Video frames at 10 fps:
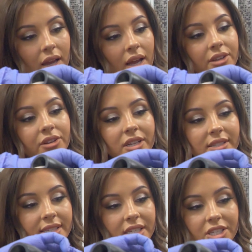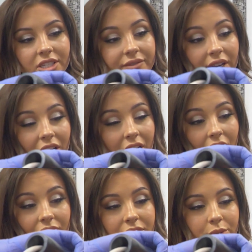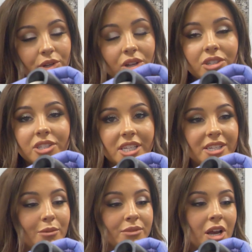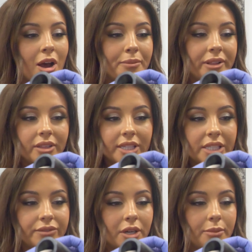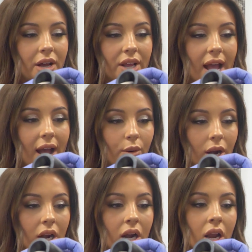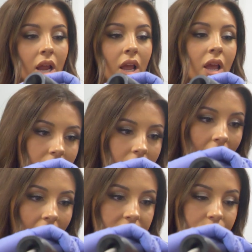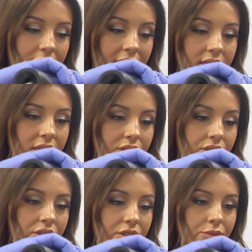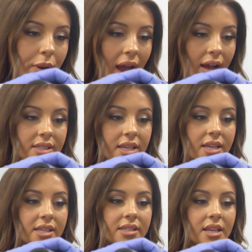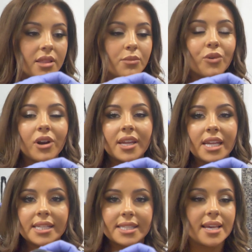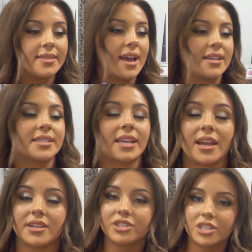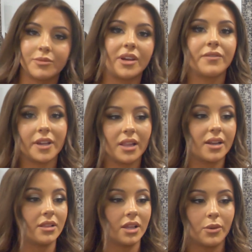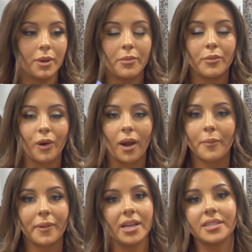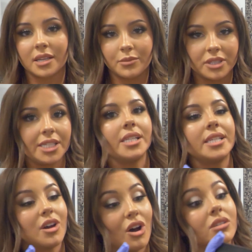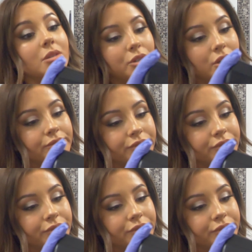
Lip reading: And you can see she's very comfortable. She numbed topically for about an hour. As we continue to do passes and the more heat's in that skin, she might feel it a little bit more, but it's completely tolerable.